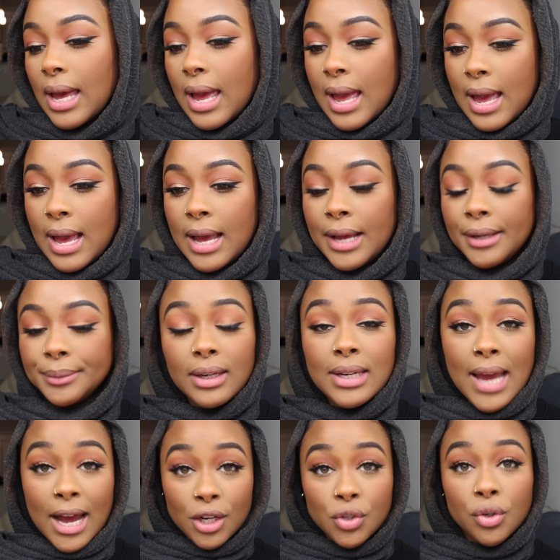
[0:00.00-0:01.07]
a
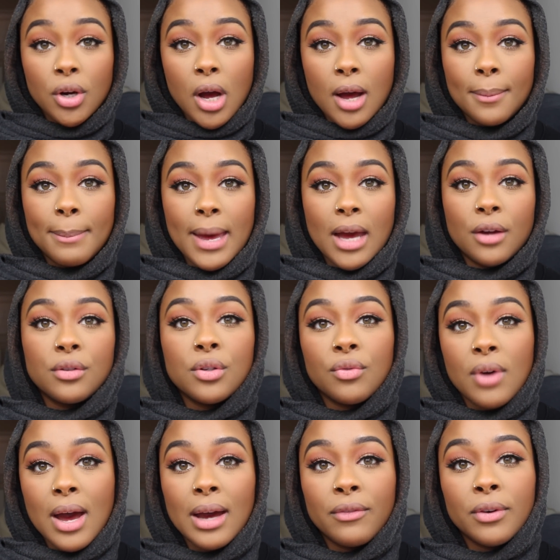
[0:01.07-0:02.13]
natural compound
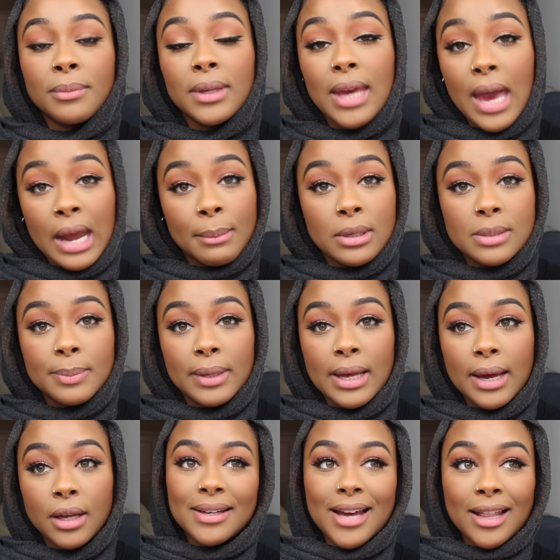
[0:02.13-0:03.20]
derived from the cannabis
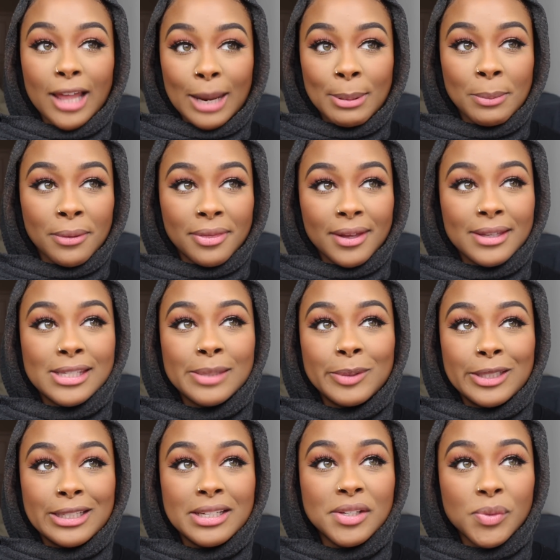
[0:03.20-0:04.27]
plant. A lot of people think
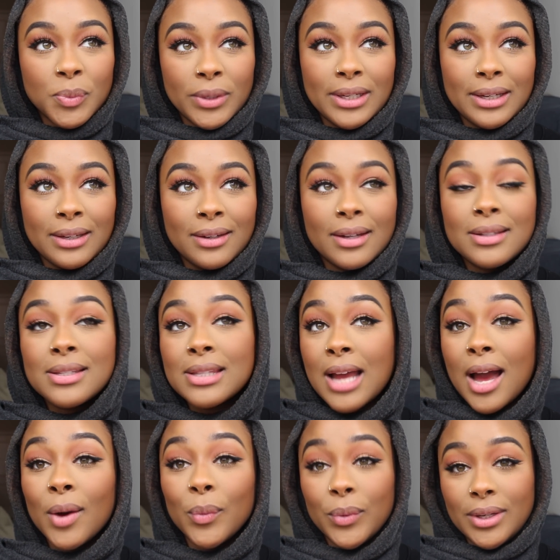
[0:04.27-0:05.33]
CBD is weed. It's
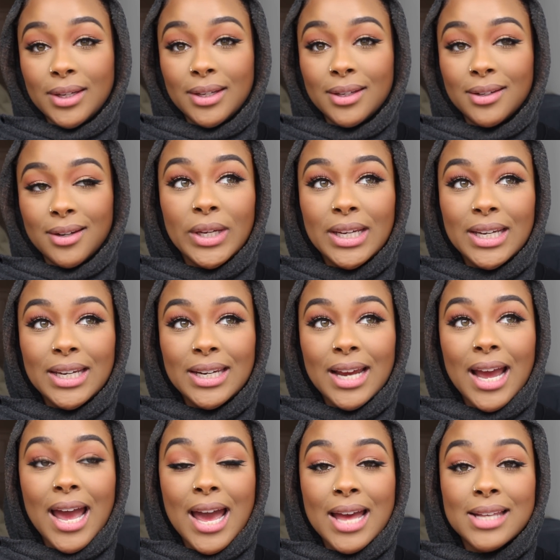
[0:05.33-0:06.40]
not weed. Weed
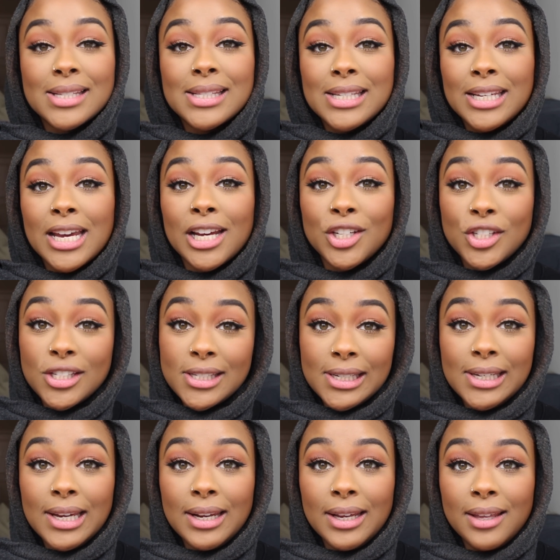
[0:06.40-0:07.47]
has
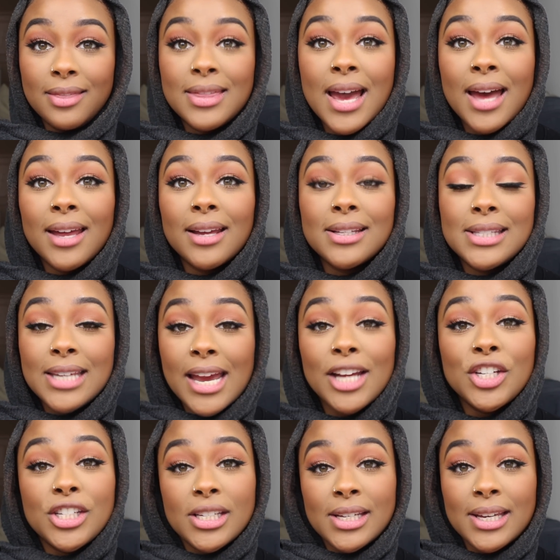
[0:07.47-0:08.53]
THC in it. That
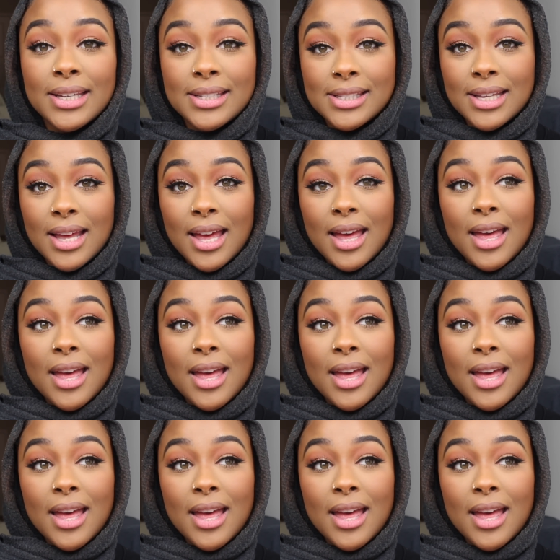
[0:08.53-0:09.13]
THC is